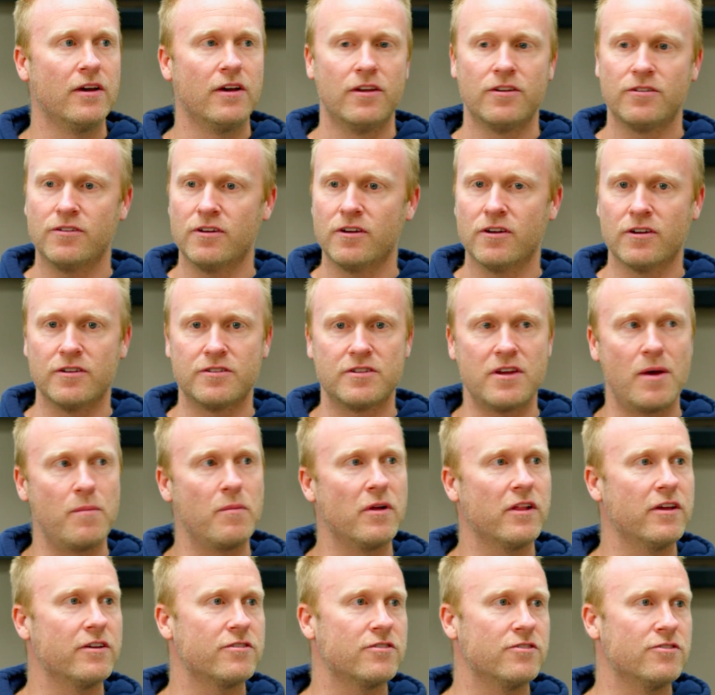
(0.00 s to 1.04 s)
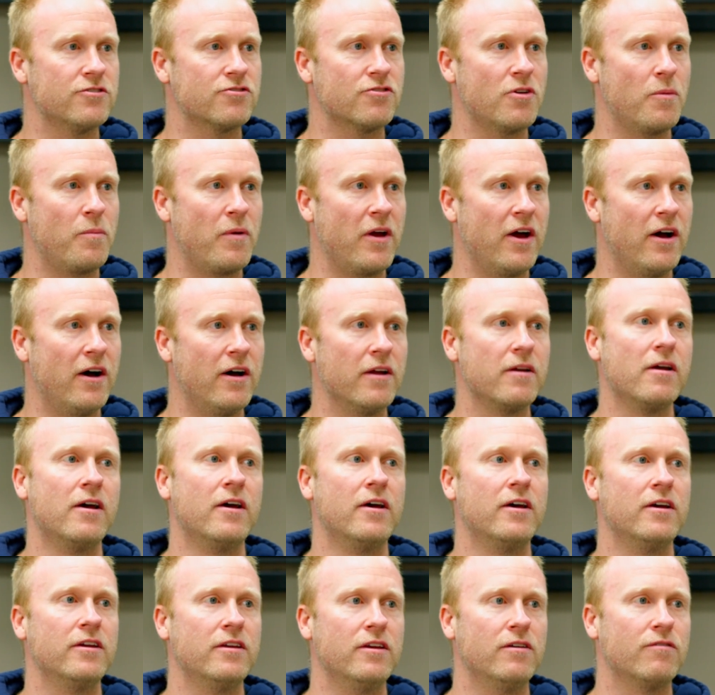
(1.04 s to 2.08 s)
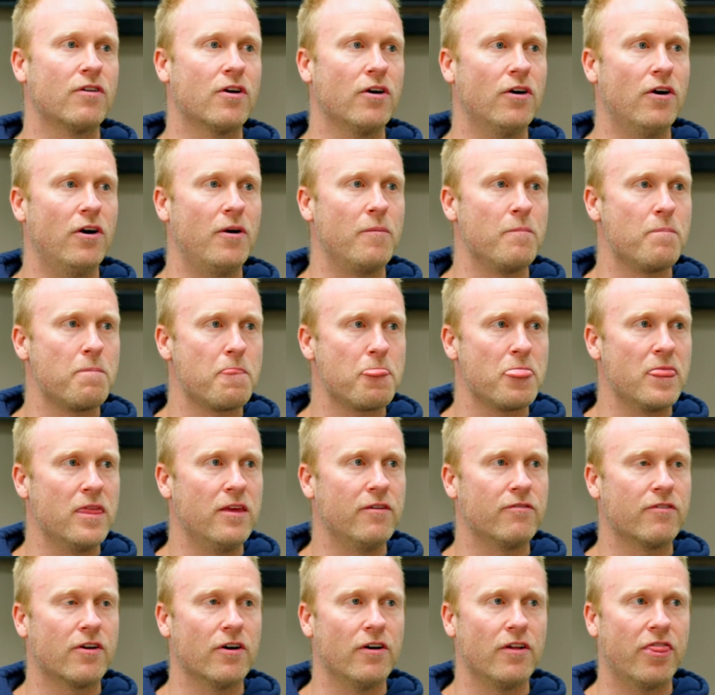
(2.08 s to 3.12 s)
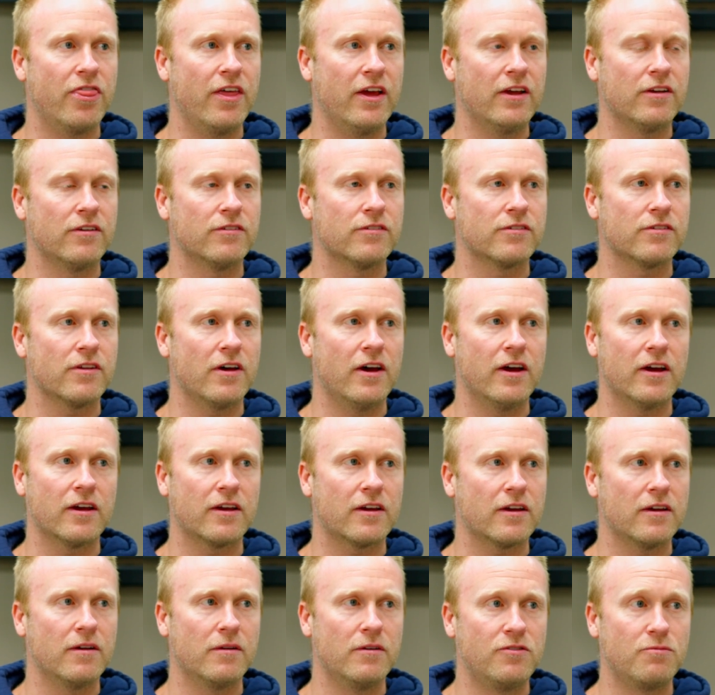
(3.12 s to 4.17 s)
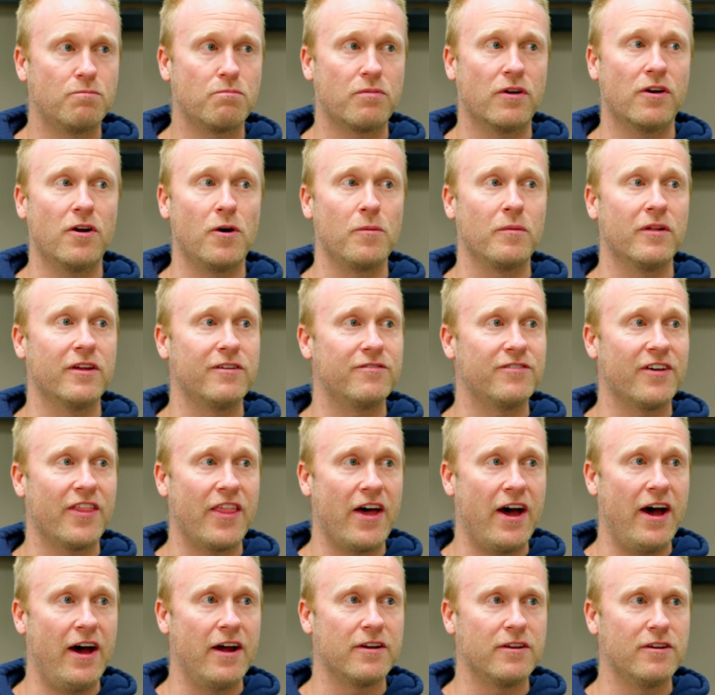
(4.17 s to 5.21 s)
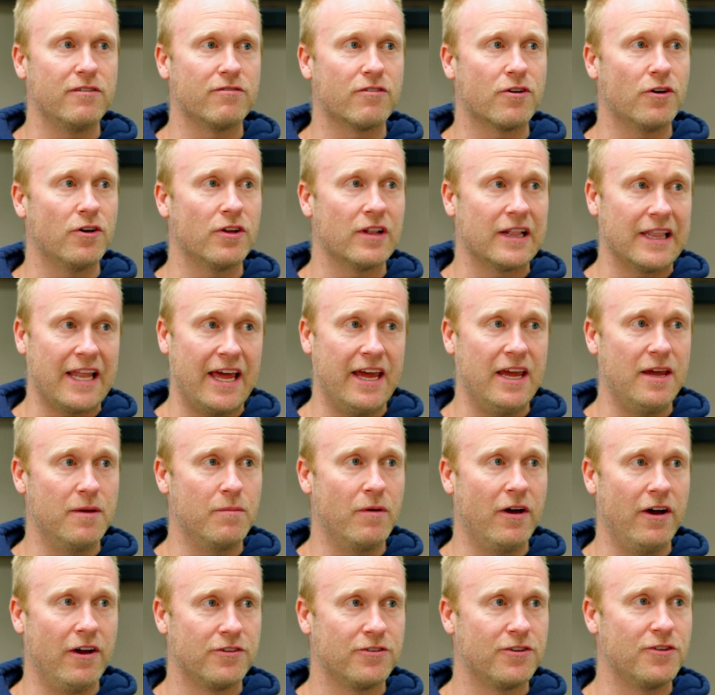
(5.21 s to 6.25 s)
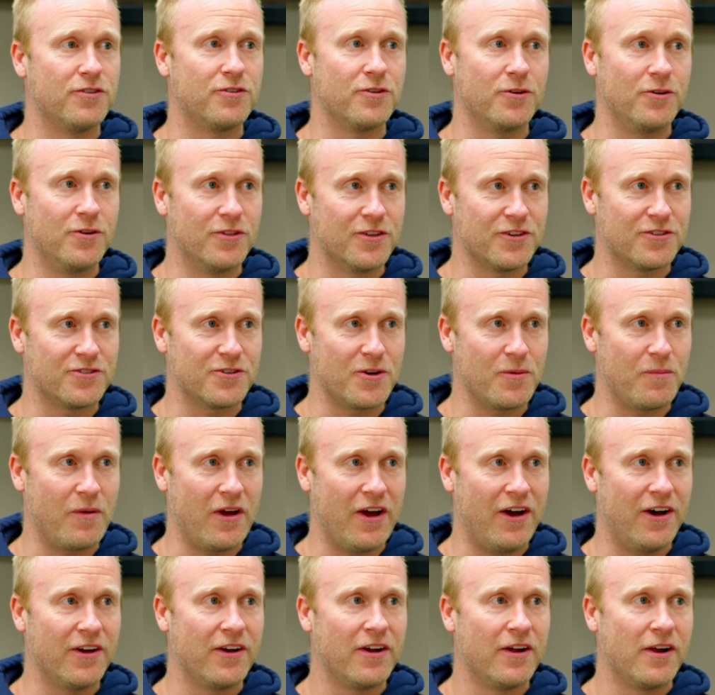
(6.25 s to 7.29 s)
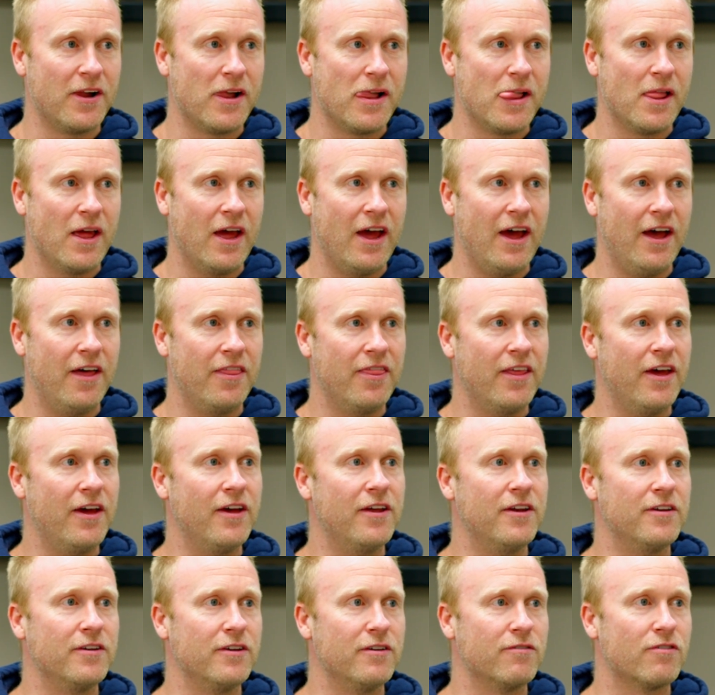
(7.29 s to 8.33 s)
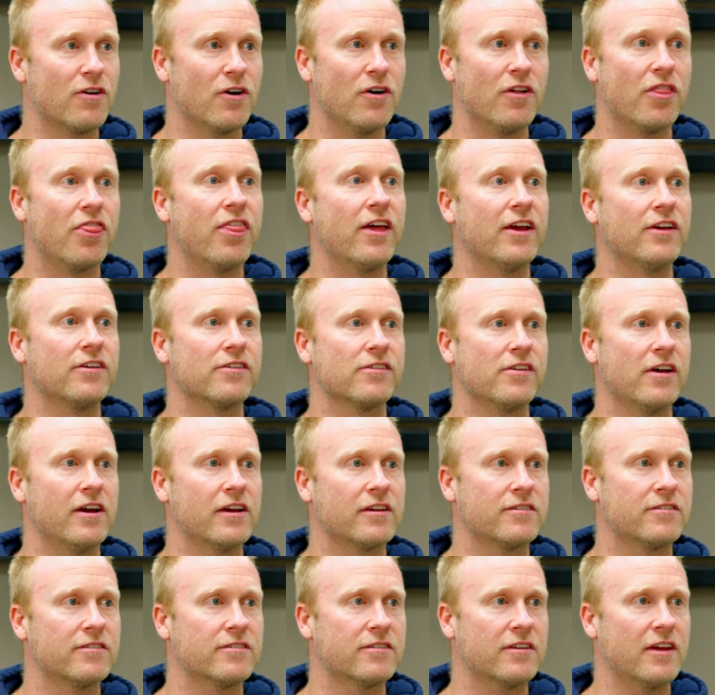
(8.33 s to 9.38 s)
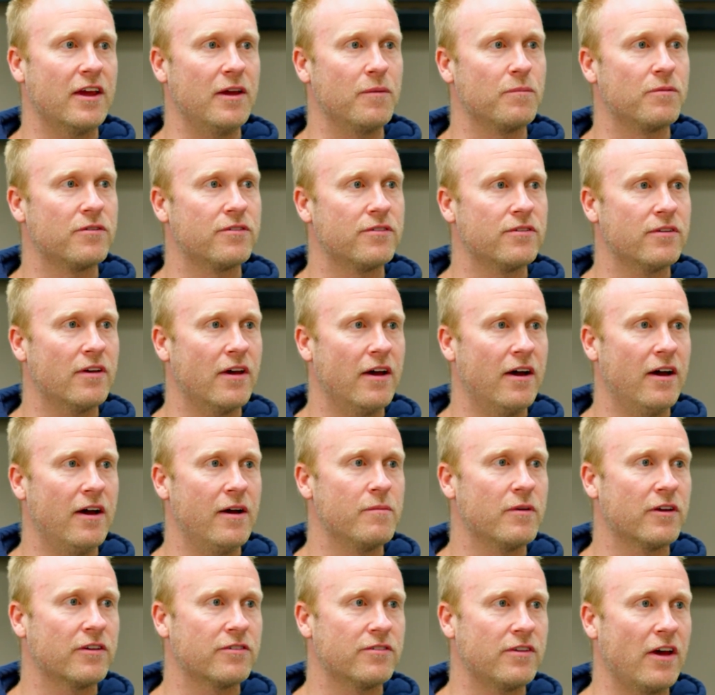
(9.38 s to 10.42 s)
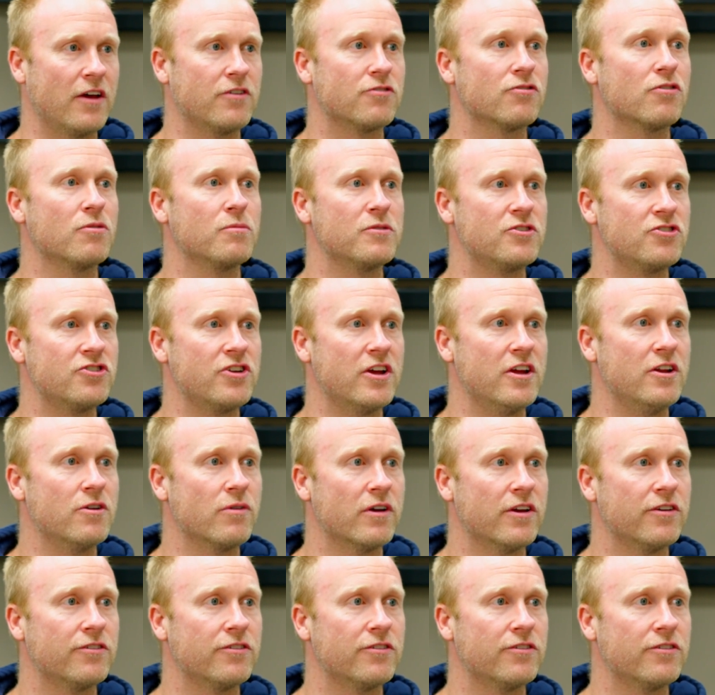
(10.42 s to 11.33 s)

So you got demolition, strip out. You've got things like, predominantly for that, you've got labor to do the strip out, and then you've got things like skips, etc., machinery